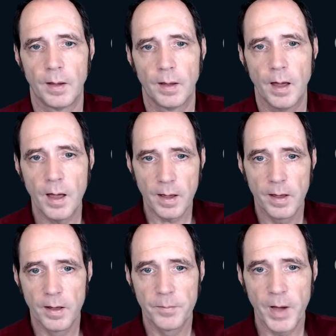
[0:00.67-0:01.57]
Hi,
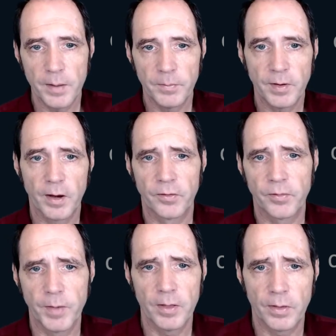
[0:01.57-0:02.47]
my name's Alan
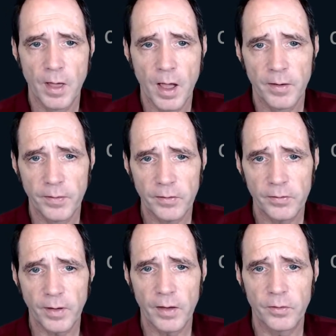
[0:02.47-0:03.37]
Smith, and in
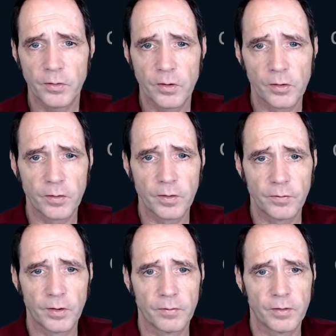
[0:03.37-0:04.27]
this Azure Cognitive
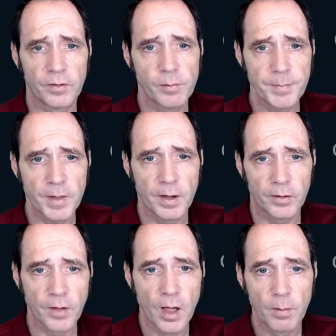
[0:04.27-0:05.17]
Services
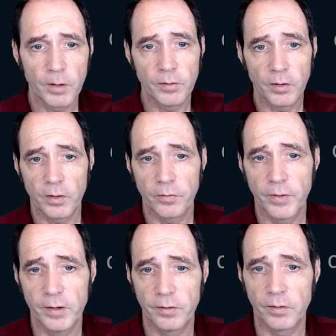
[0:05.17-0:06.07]
webcast, we're going to look at the
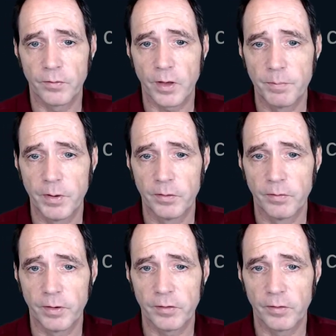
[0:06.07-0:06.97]
features of the computer
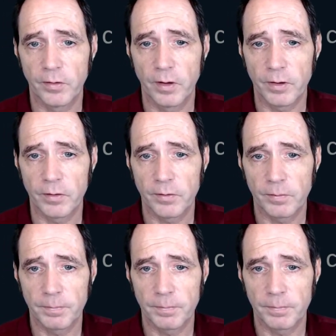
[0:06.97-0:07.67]
vision service.